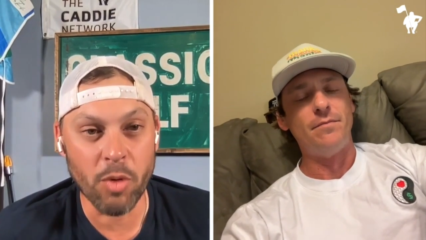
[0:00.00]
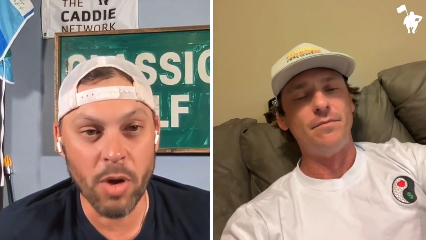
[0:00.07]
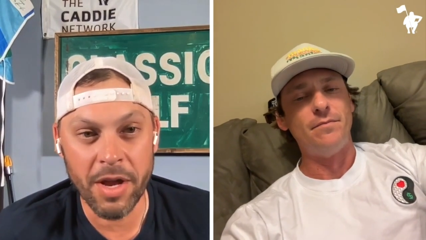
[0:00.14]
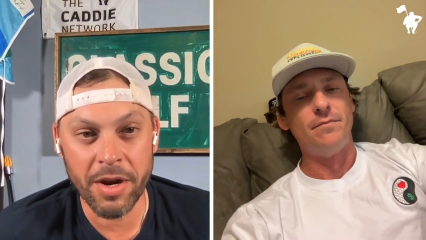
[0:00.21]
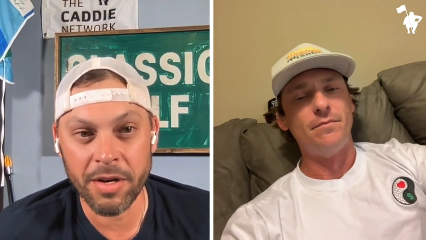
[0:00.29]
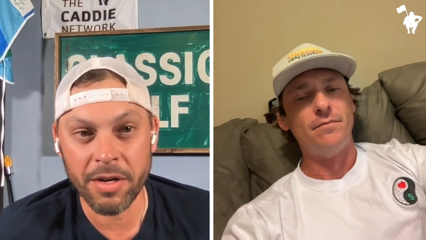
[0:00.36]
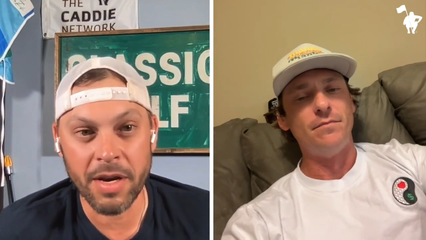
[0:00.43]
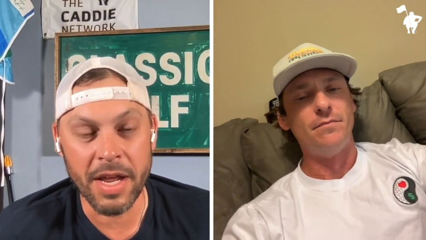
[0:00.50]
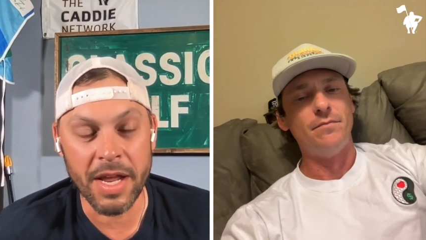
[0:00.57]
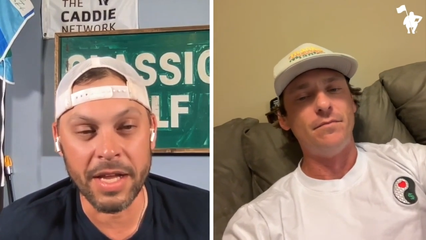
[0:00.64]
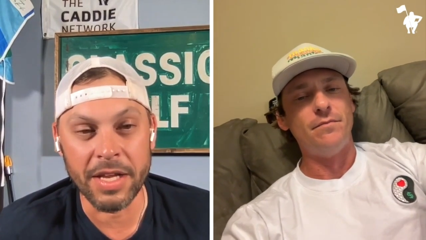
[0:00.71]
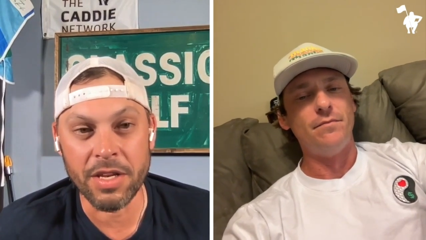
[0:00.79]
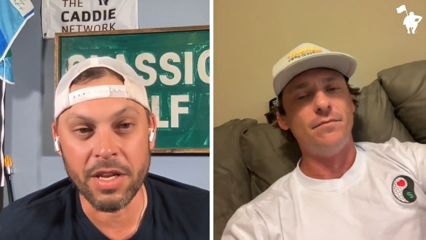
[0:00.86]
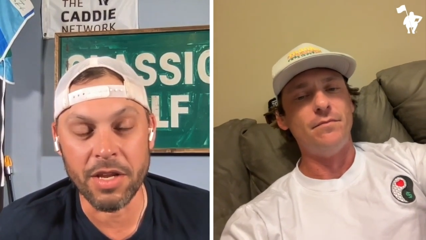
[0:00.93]
Speaker 1: Renner,
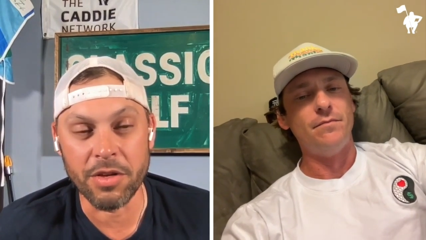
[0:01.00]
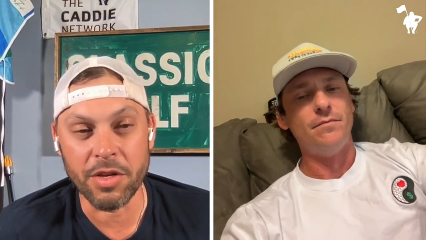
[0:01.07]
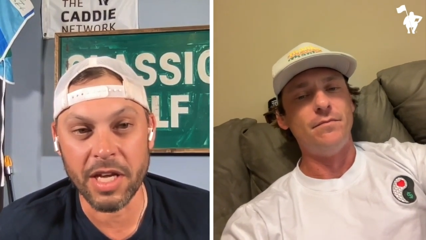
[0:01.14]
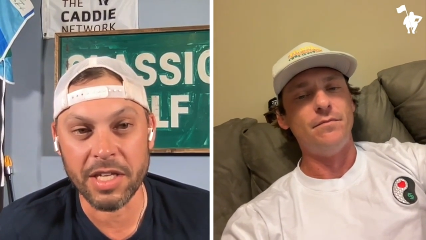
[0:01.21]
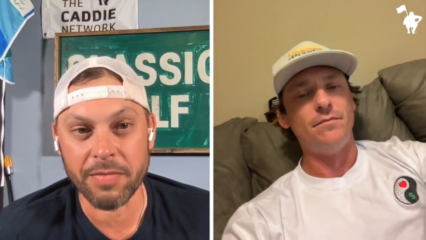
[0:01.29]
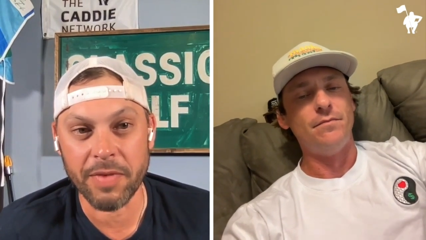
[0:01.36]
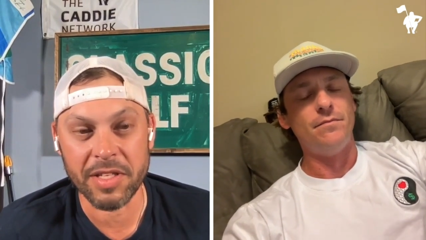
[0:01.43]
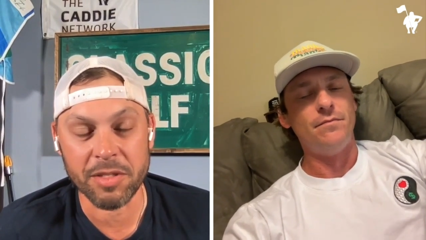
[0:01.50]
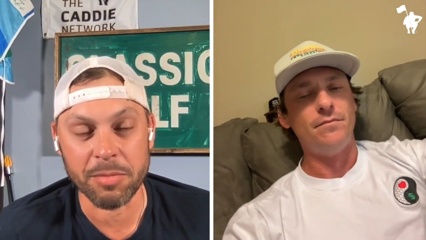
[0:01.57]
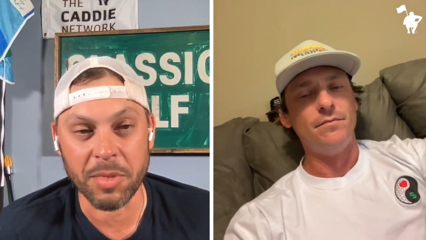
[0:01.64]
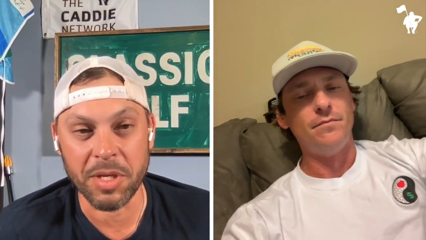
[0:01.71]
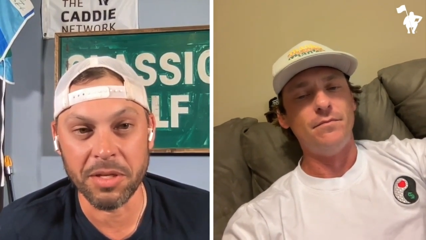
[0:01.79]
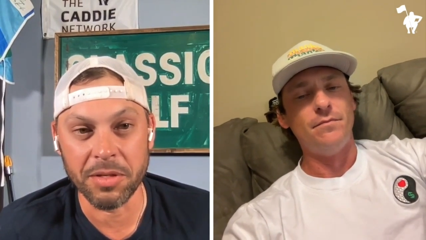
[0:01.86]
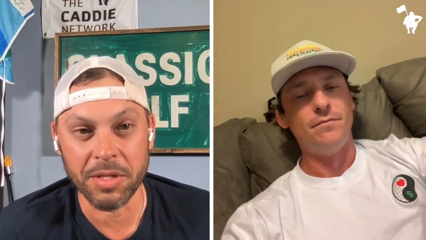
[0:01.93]
and and you guys have had some
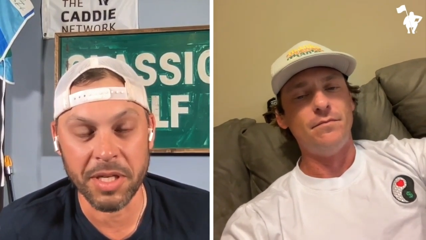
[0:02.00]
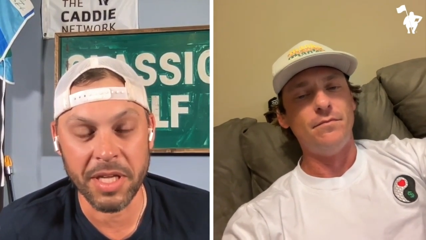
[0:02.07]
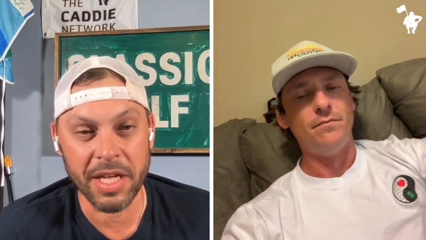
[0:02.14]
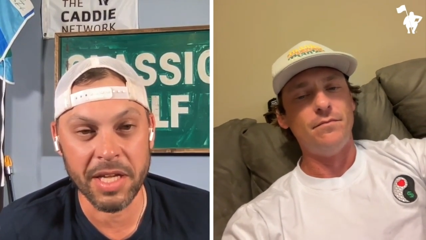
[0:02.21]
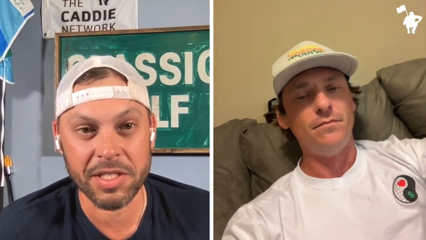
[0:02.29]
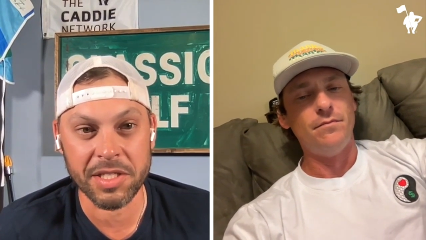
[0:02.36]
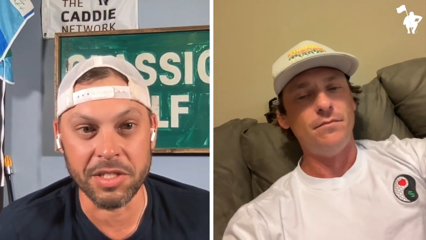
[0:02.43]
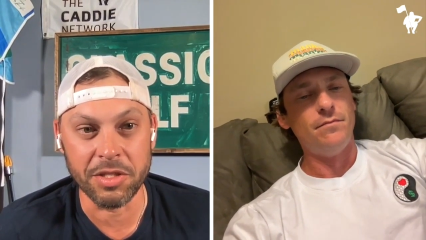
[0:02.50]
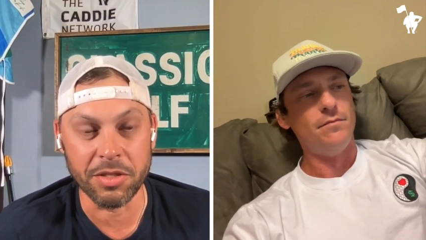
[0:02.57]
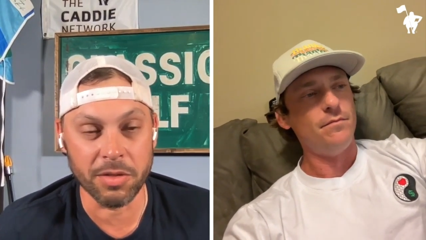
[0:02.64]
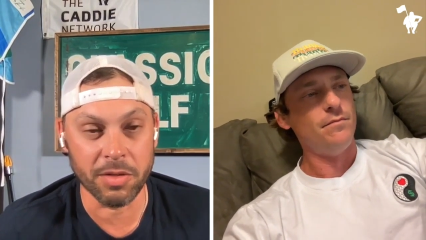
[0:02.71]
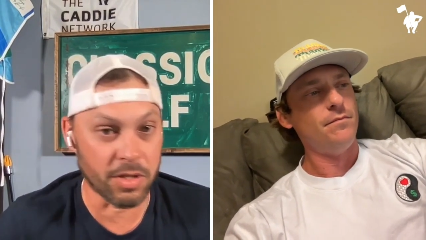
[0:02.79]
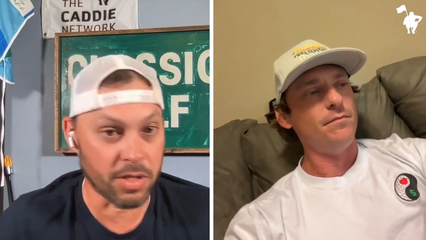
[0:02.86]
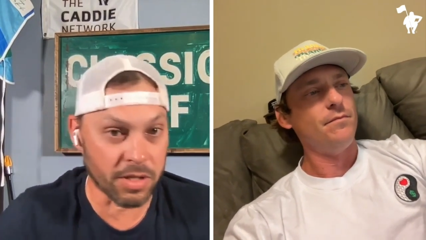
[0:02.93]
killer guests, and
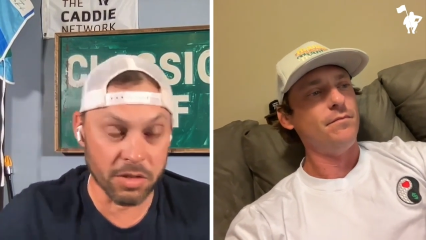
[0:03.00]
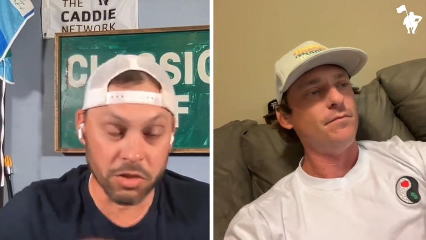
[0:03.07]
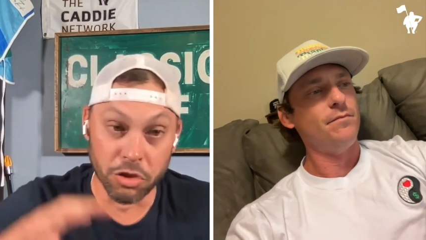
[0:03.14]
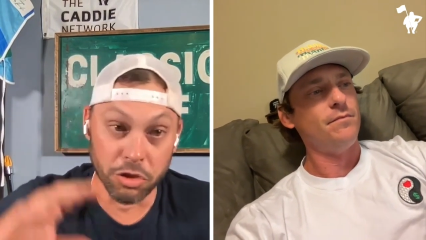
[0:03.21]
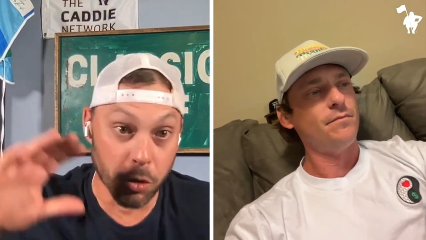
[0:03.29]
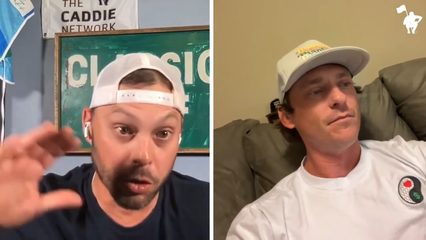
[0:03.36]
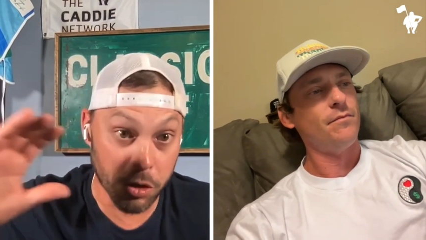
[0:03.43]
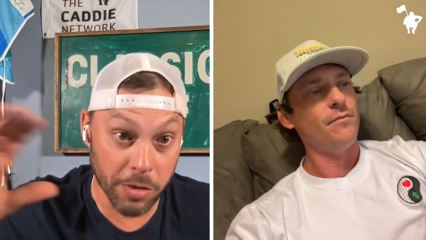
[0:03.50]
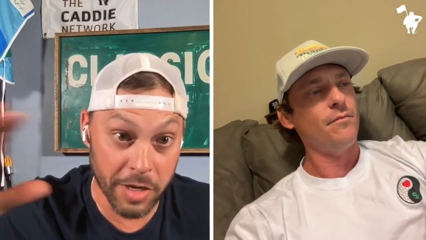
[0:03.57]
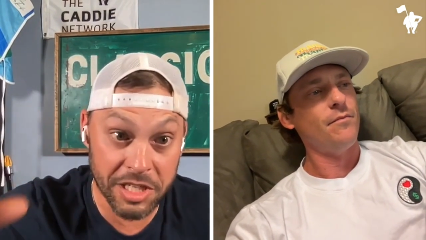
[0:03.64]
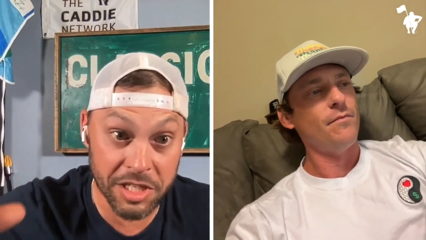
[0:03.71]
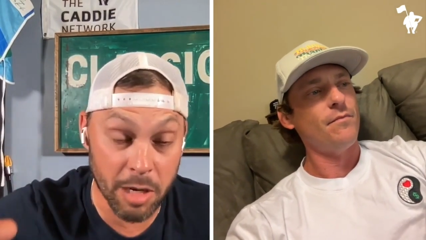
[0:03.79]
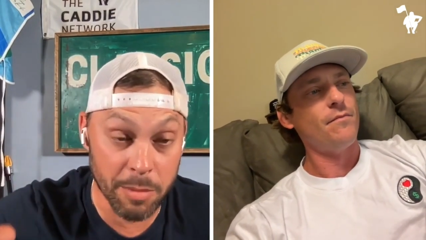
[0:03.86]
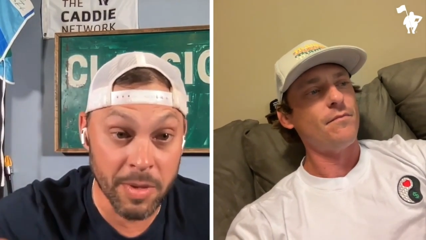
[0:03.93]
you're you're doing a great
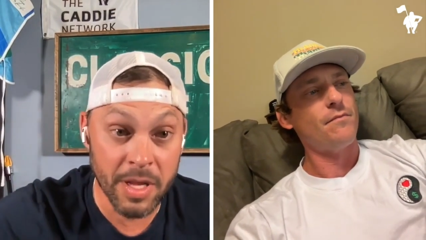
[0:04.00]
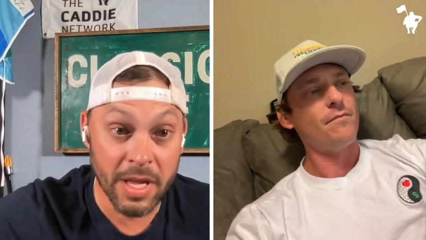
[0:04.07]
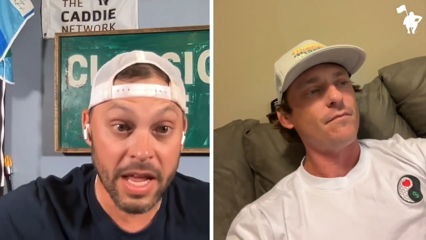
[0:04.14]
job,